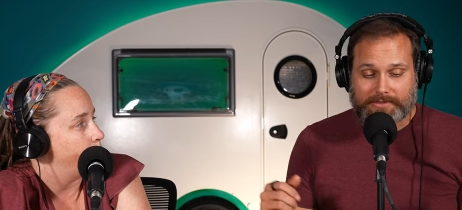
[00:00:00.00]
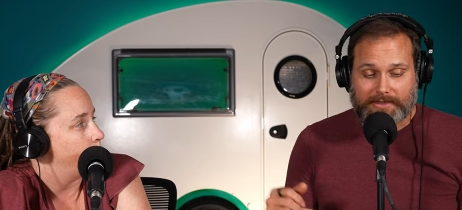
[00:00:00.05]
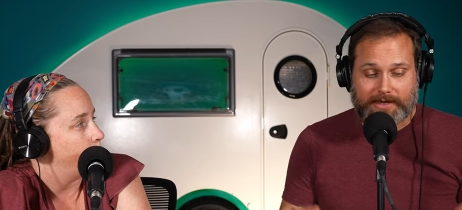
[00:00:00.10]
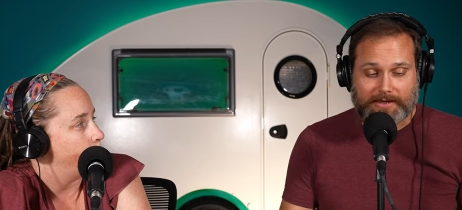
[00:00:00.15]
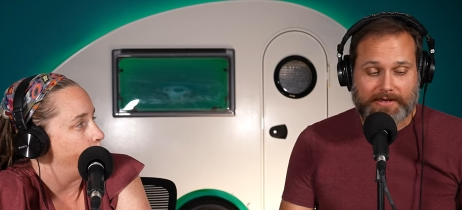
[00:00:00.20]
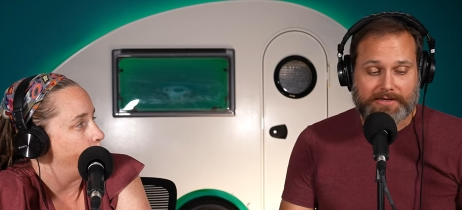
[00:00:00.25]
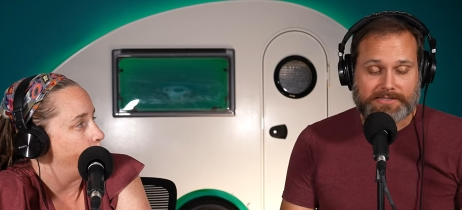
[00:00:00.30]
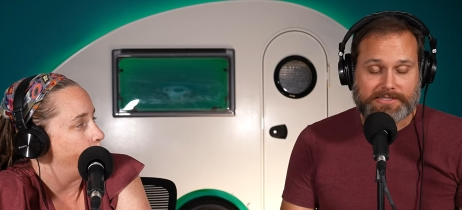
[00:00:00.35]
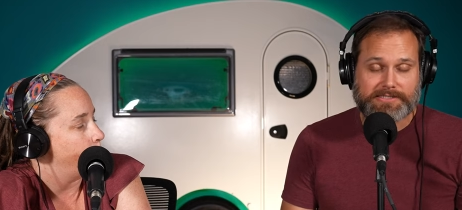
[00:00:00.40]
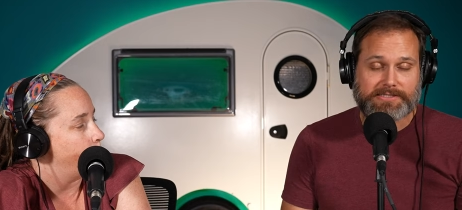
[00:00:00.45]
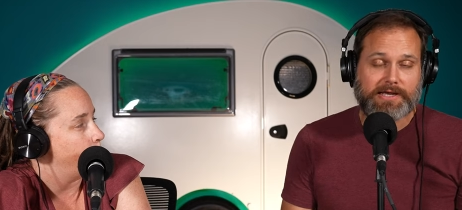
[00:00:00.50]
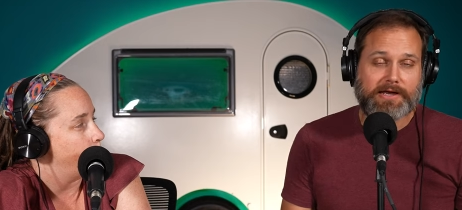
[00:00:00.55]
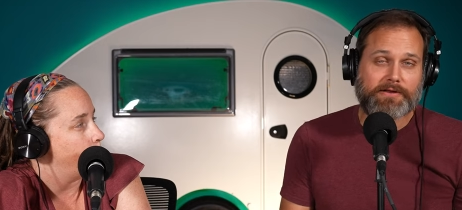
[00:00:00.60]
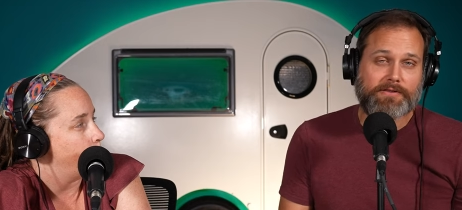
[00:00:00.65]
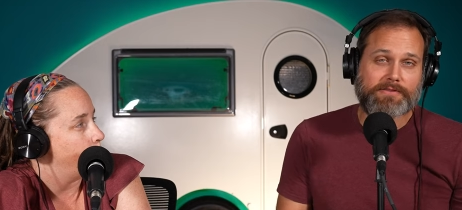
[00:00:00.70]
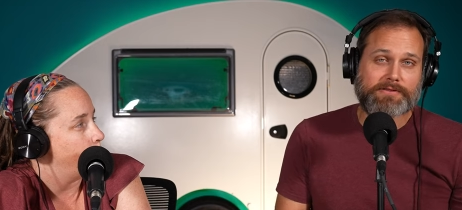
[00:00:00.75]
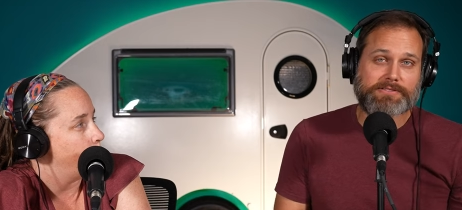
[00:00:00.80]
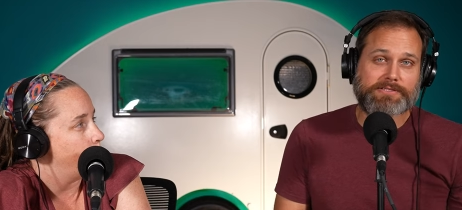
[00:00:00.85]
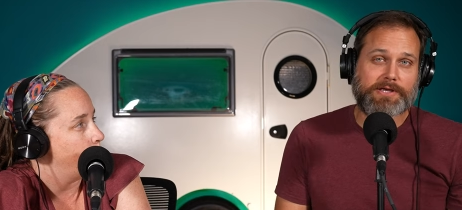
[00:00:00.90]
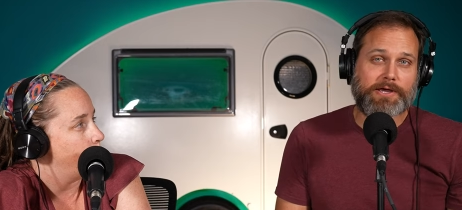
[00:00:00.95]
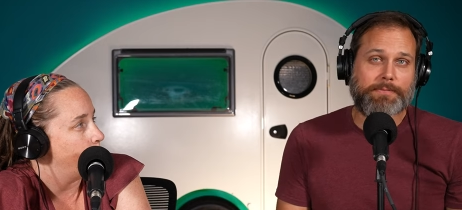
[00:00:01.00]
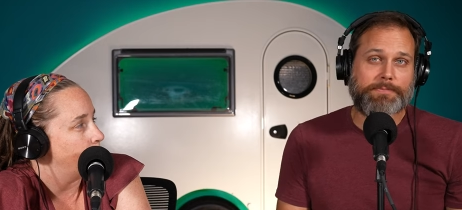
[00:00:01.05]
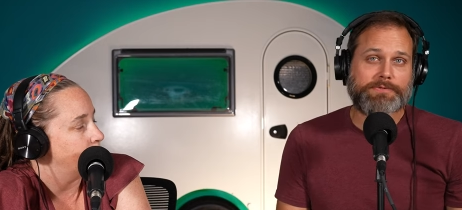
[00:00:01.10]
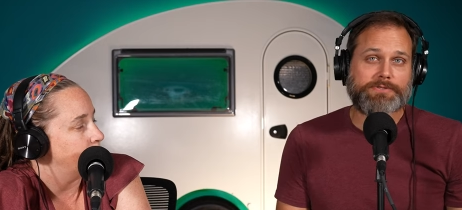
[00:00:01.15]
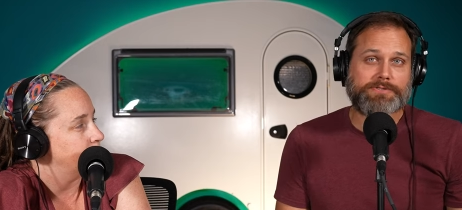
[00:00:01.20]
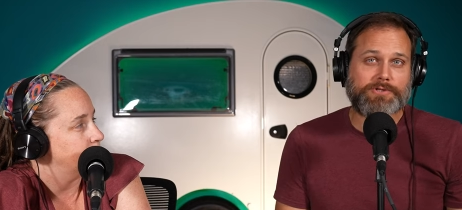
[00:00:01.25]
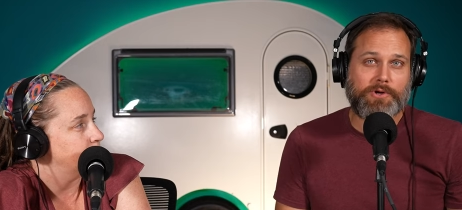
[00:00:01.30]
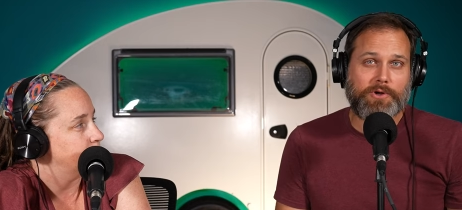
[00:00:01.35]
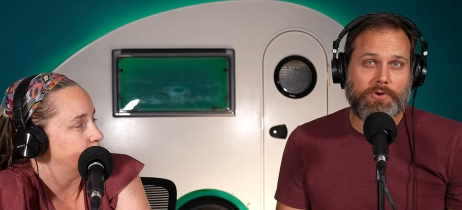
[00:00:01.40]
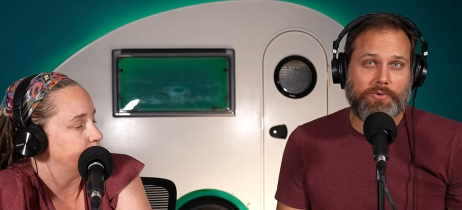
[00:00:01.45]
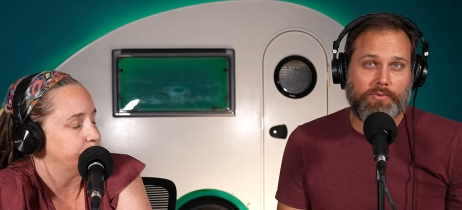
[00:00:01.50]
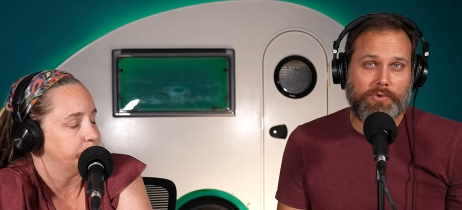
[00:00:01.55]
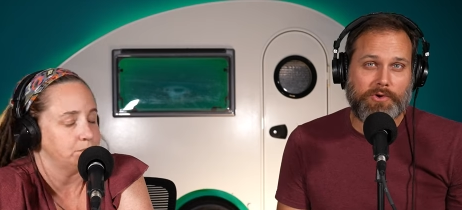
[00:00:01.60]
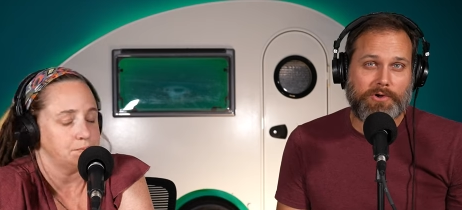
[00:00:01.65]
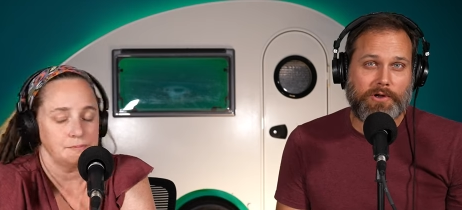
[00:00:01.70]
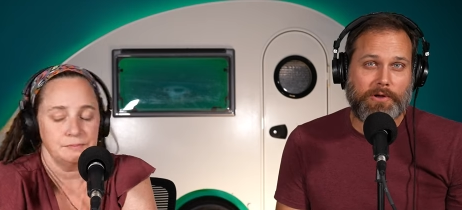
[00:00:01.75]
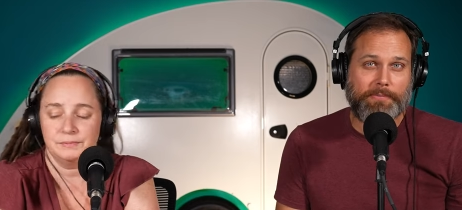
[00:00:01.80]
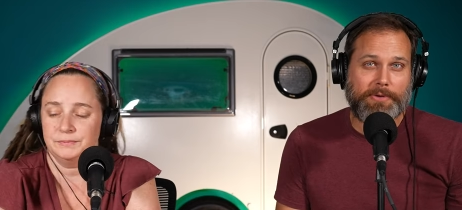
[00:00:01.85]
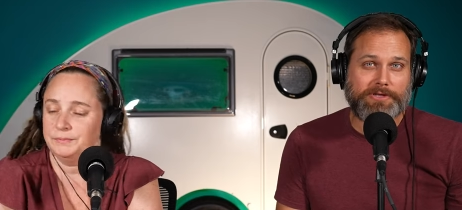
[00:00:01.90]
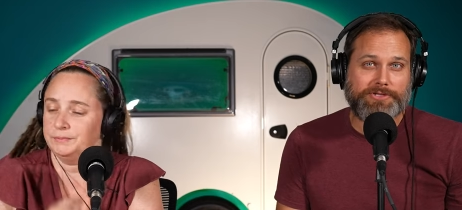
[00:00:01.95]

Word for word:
Speaker 1: That gets us out of this episode. We'll come